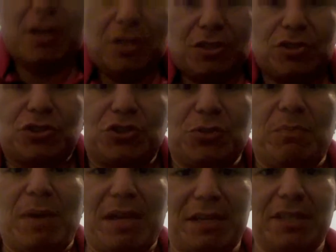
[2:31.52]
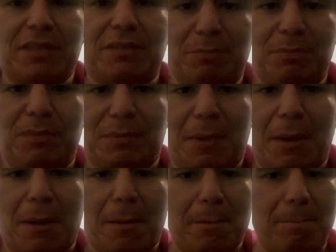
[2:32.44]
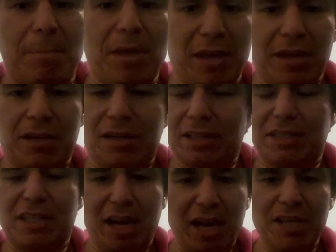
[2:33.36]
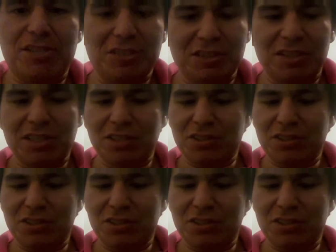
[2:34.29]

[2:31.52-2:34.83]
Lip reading: Just to make it big, like the agencies.